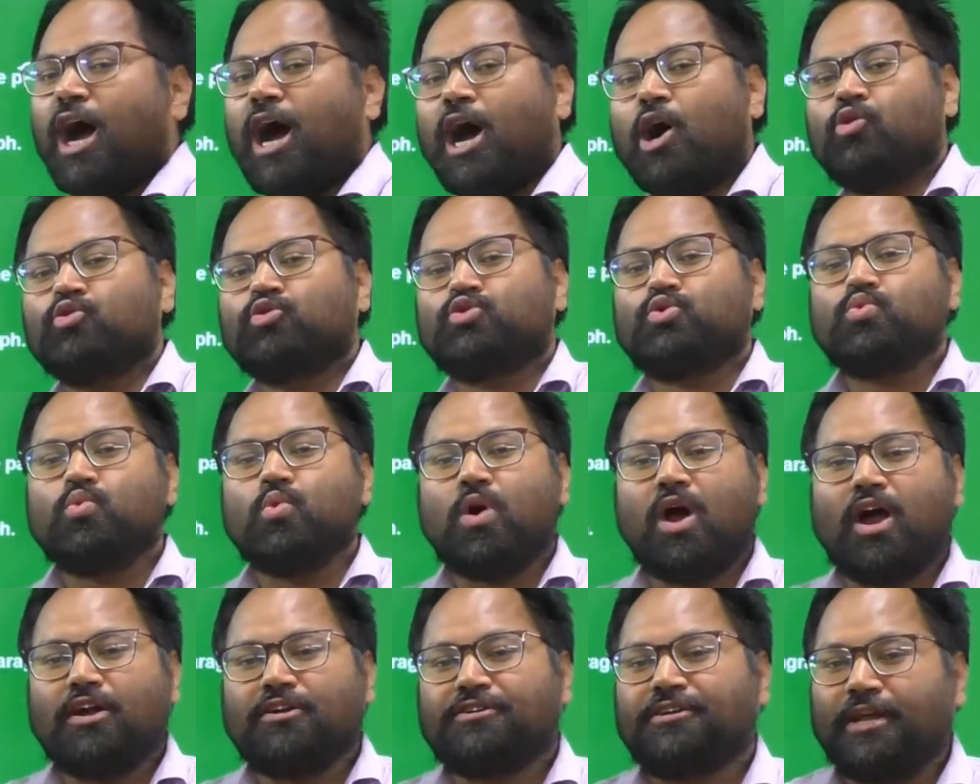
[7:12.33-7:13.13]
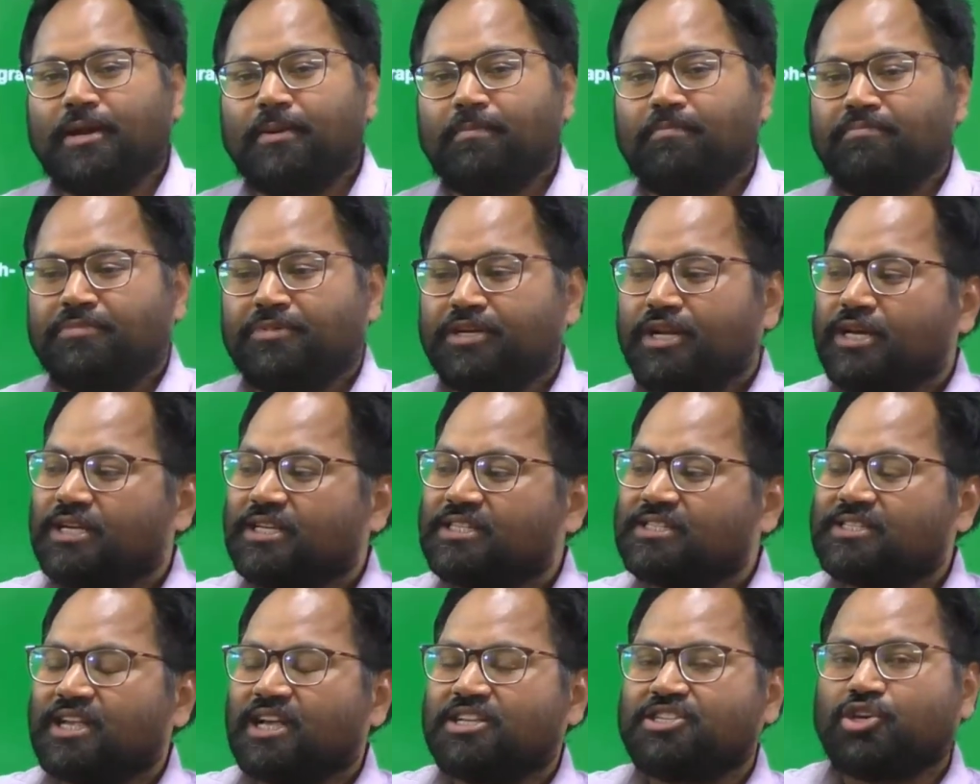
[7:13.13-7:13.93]
how to attempt
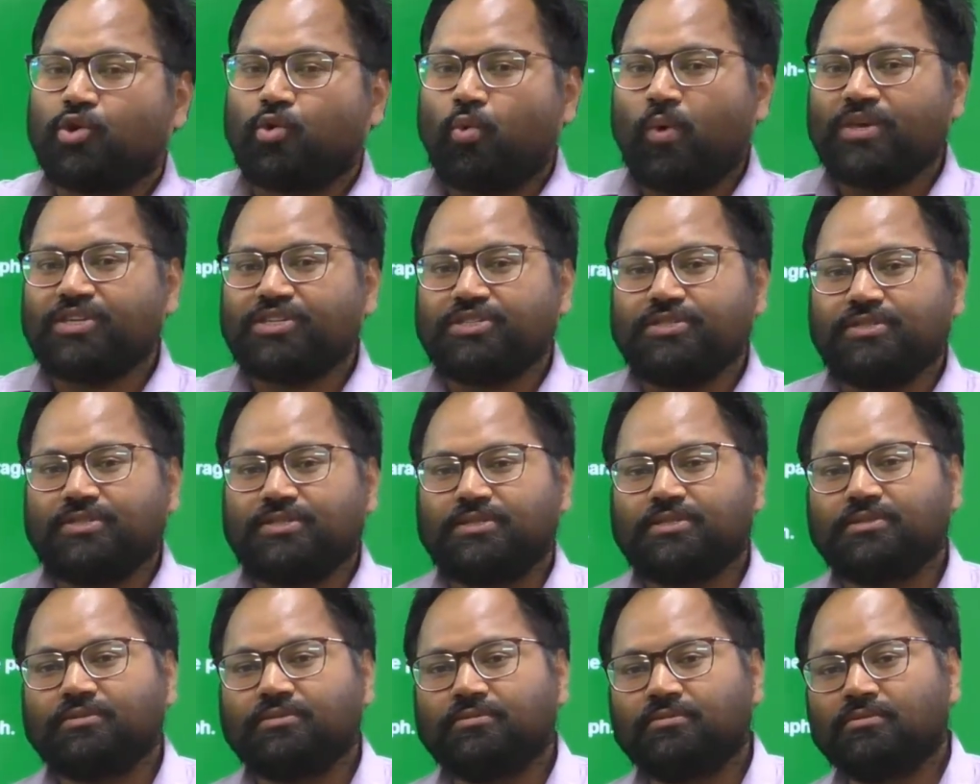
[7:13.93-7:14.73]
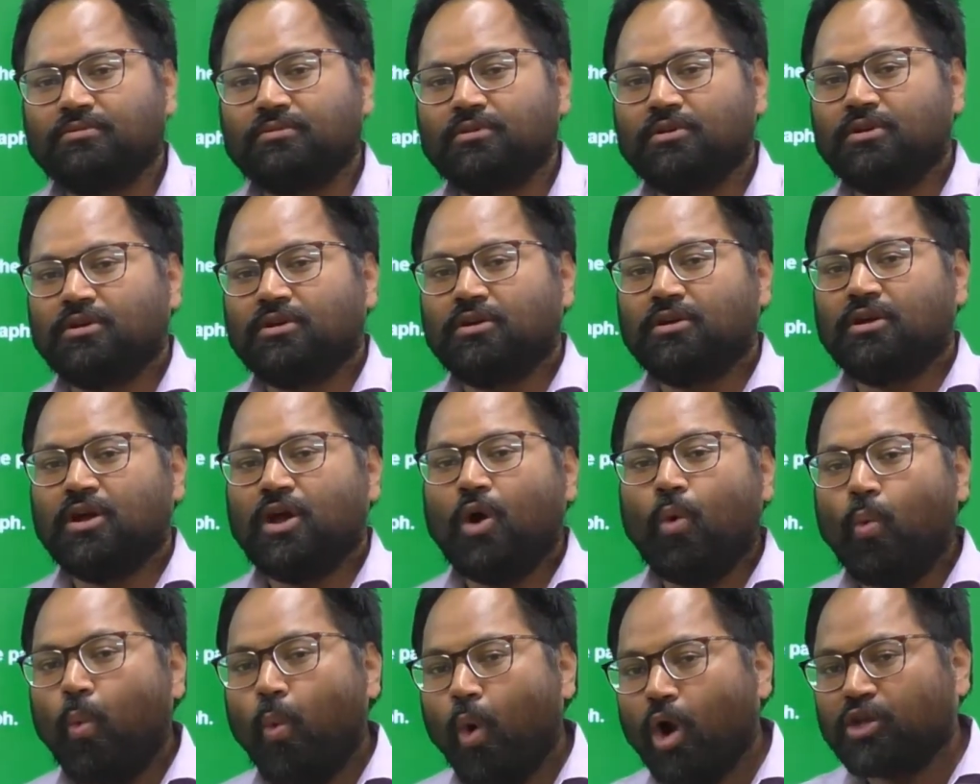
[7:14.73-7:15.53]
such questions?
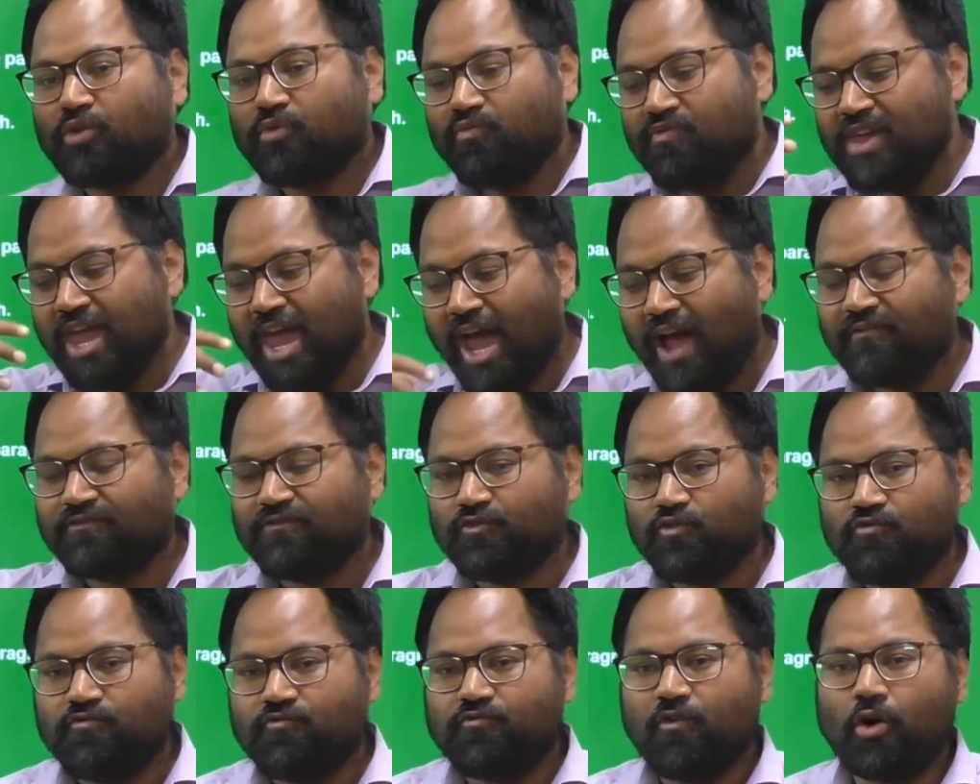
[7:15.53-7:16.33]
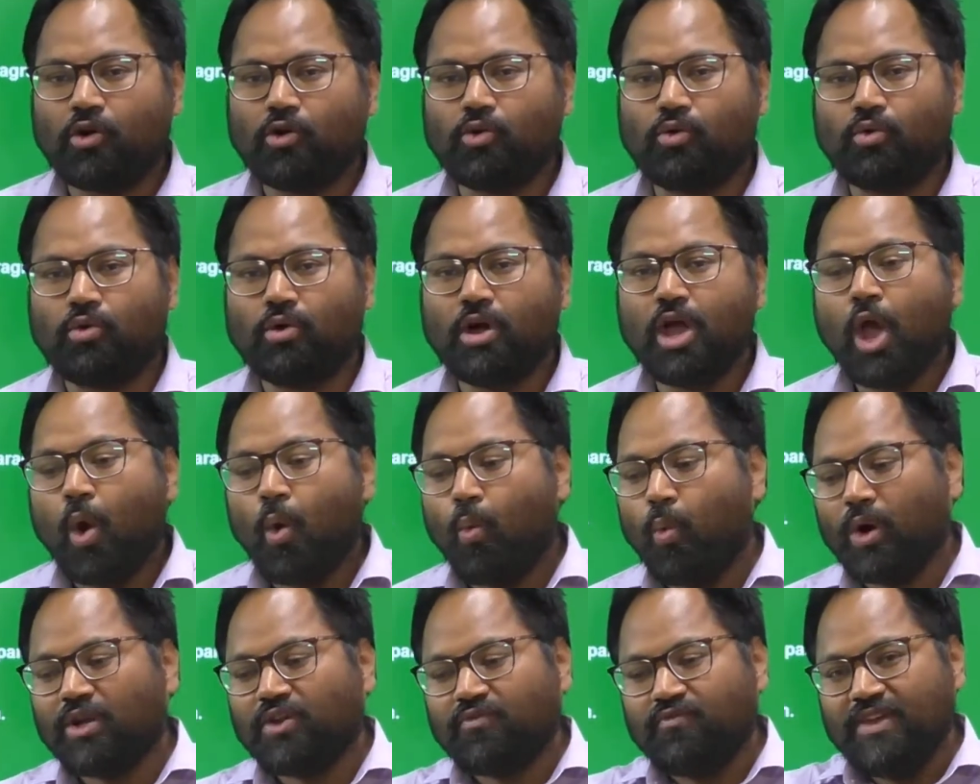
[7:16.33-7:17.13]
What we have to follow,
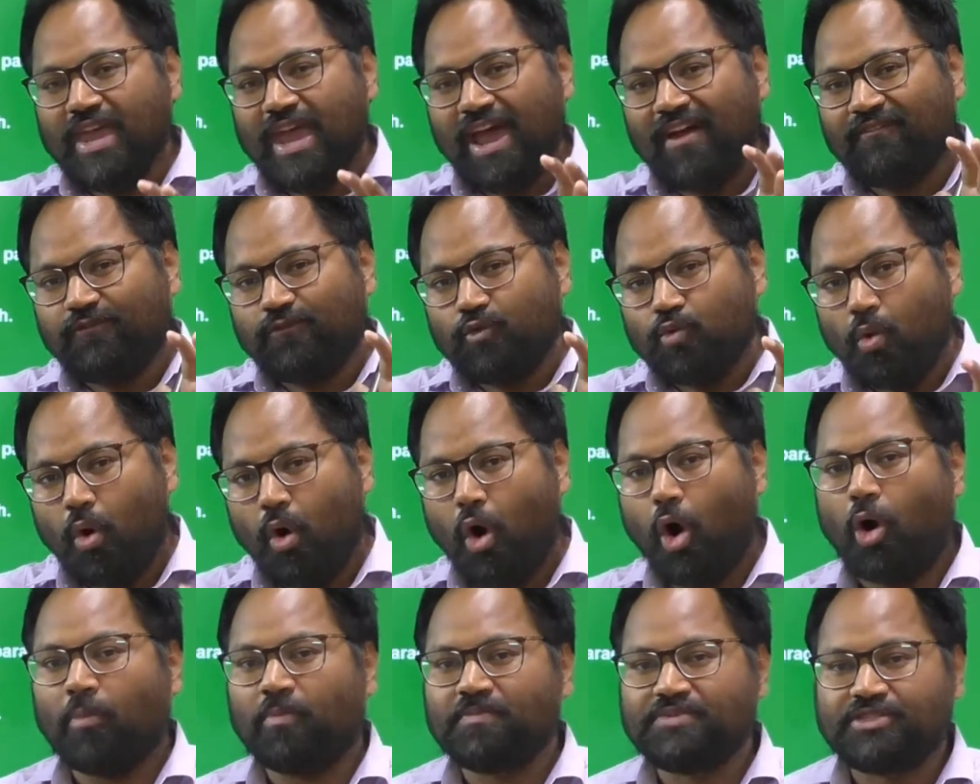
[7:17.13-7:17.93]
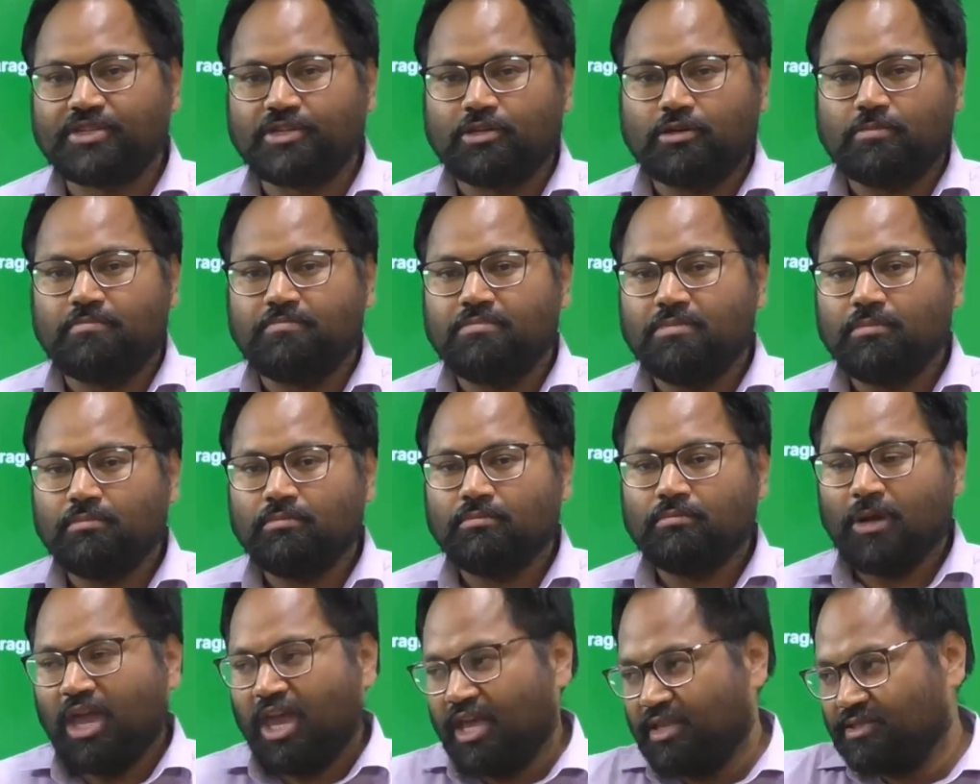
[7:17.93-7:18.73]
what we have to observe
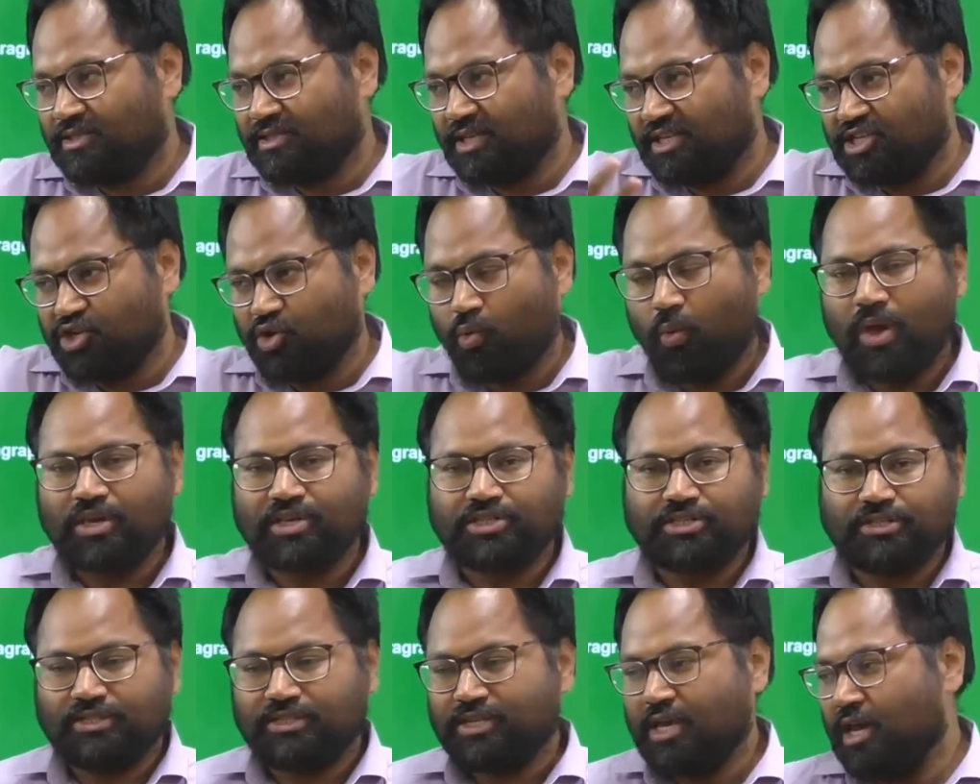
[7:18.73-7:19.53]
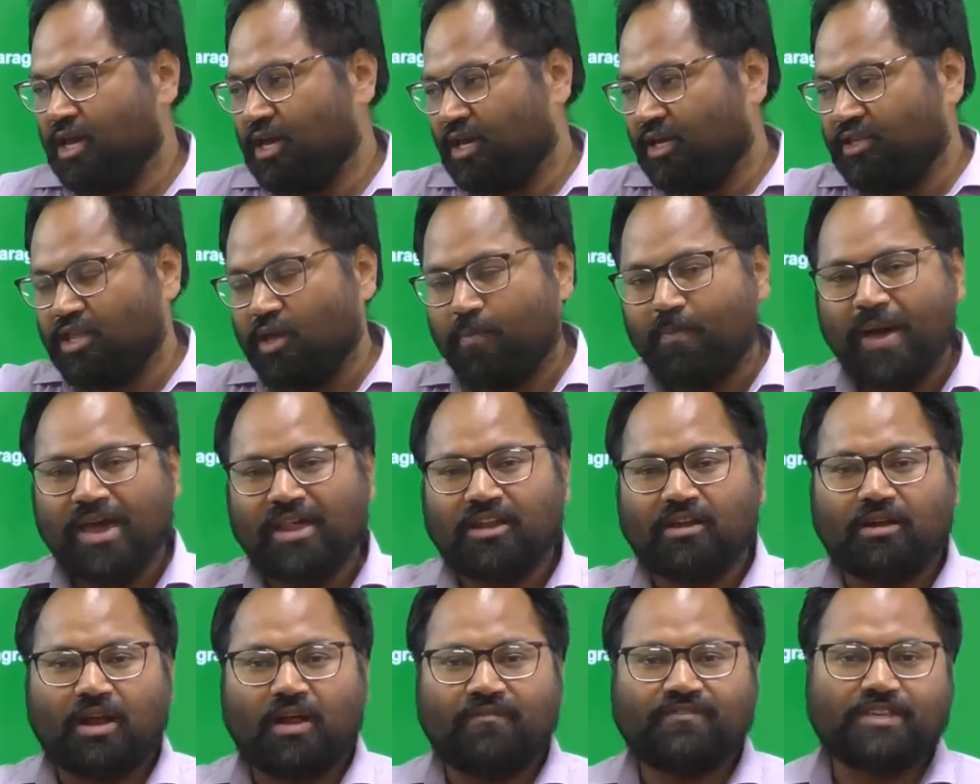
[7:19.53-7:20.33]
in such questions in the
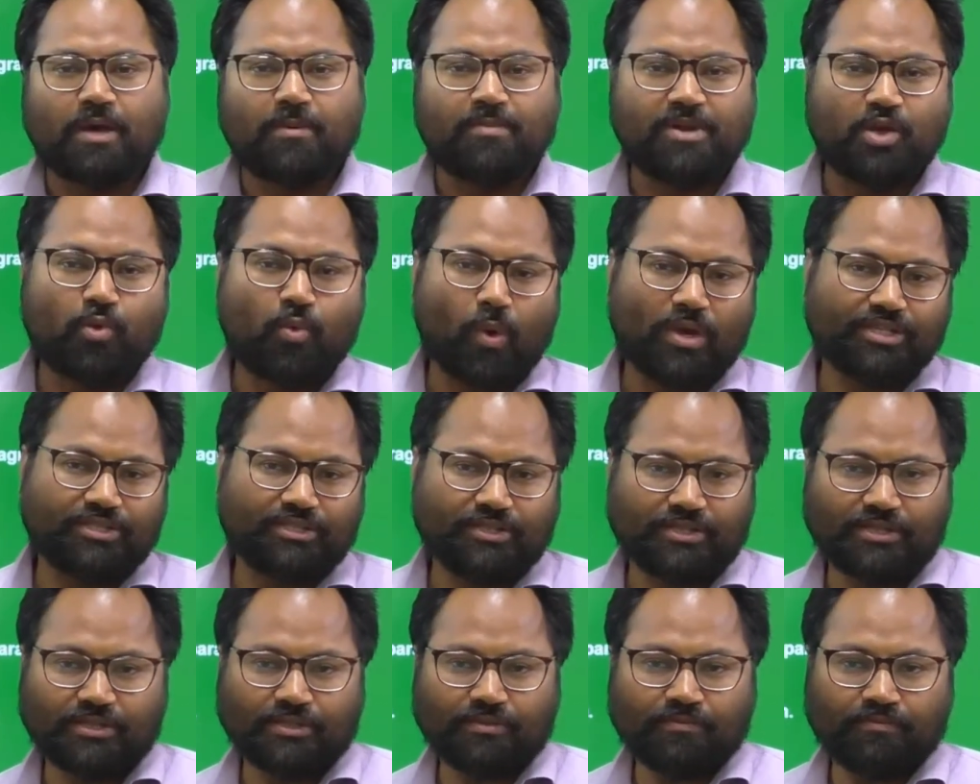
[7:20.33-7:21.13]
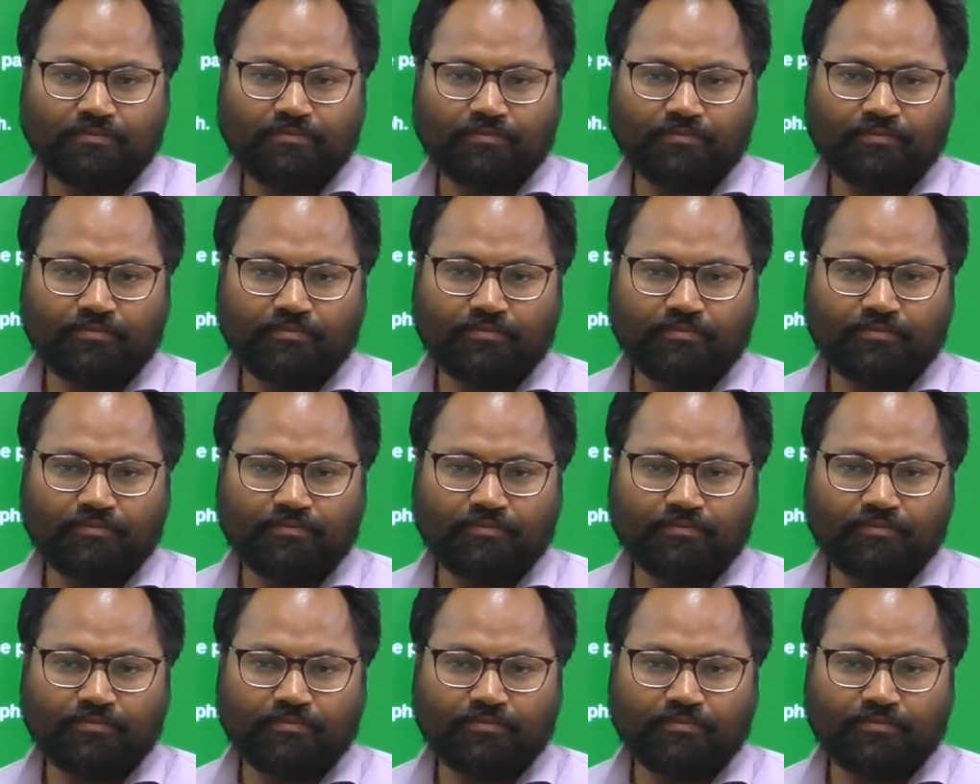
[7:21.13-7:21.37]
paragraph summary questions.